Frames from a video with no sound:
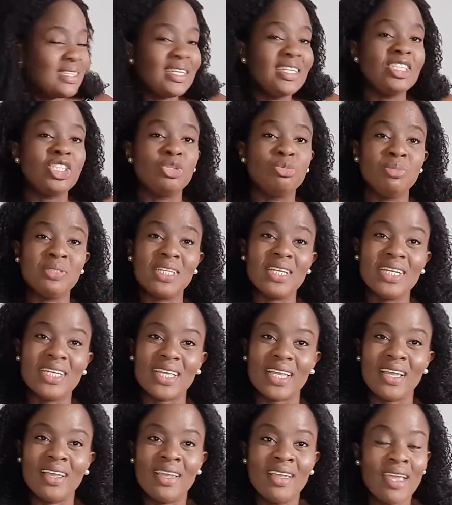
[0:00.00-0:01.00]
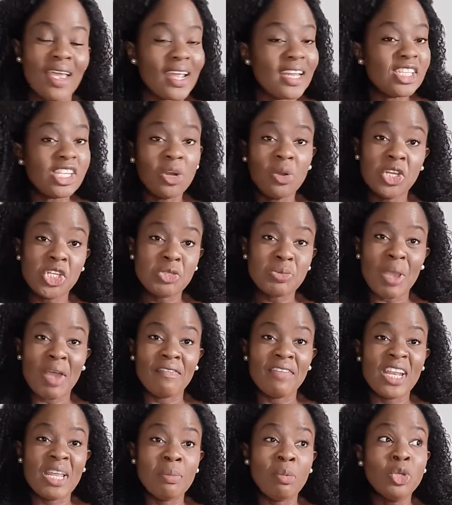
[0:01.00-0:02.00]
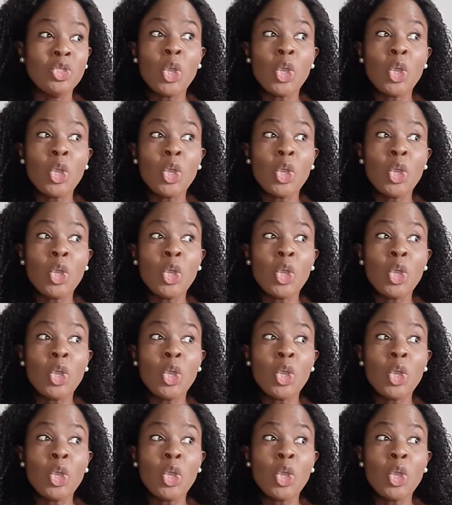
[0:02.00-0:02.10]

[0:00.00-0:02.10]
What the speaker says: drinks to be drinking, and it's not going to be available.